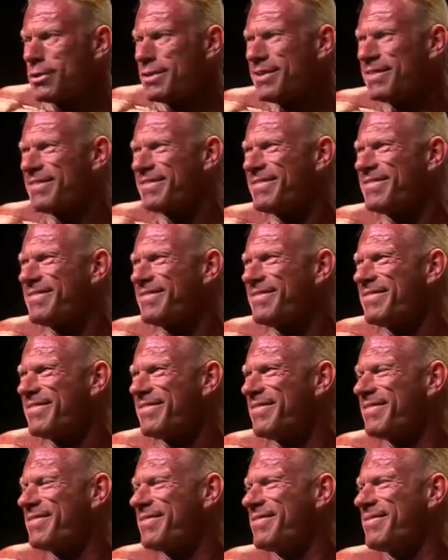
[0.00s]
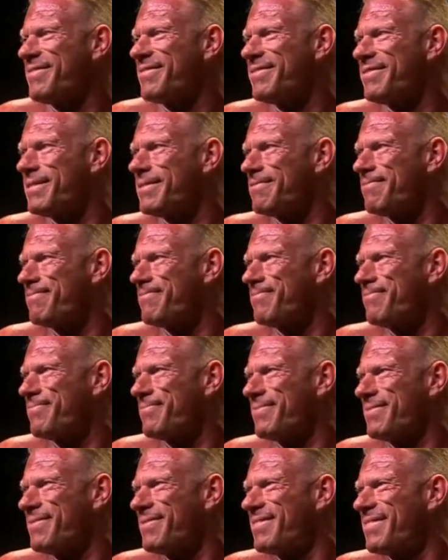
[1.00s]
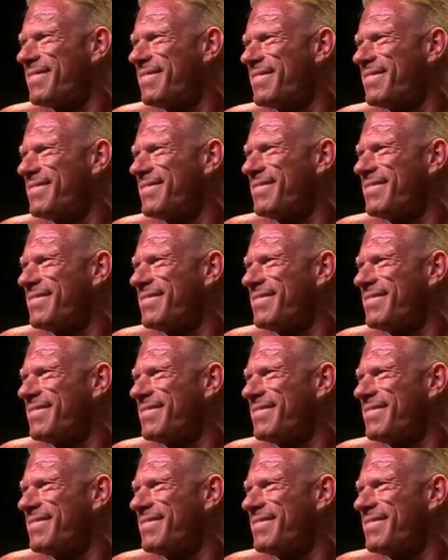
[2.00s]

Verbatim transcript: massively commendable effort by Dennis